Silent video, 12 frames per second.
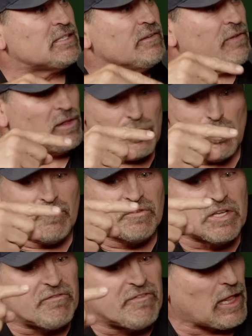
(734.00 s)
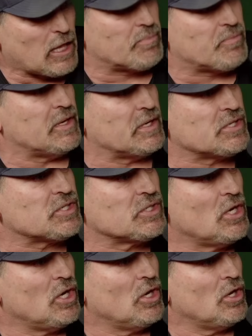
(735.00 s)
you've developed this.
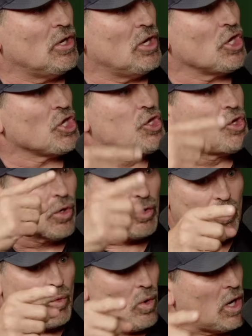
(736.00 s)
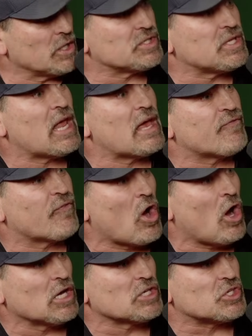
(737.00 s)
You're the ones that have
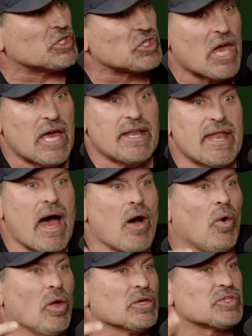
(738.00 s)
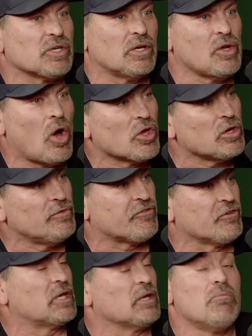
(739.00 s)
caused this. Now, all of a sudden, all you
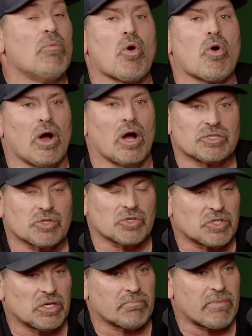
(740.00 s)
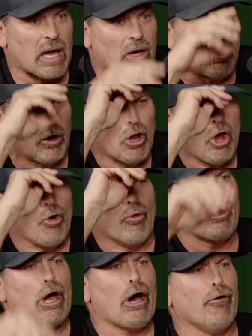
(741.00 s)
freaking morons are sitting back going,
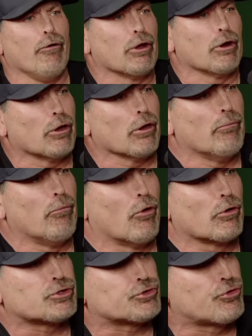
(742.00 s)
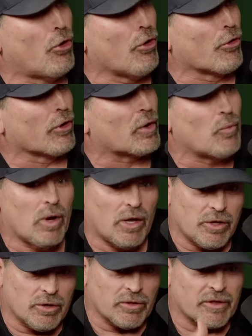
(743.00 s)
well, how are we going to get more scoring? Well,
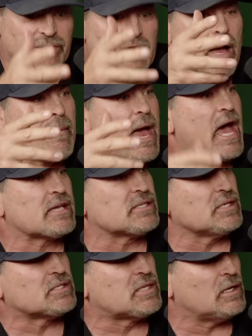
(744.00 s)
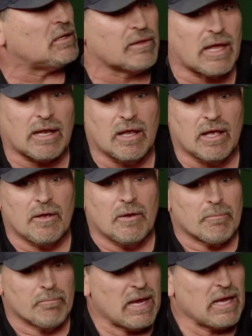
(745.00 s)
you're the dumbasses that
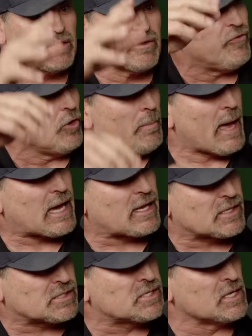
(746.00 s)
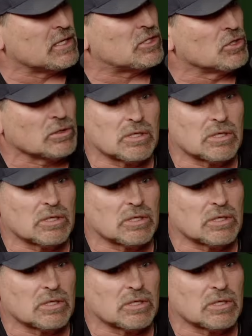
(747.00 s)
made the fullback extinct. You're the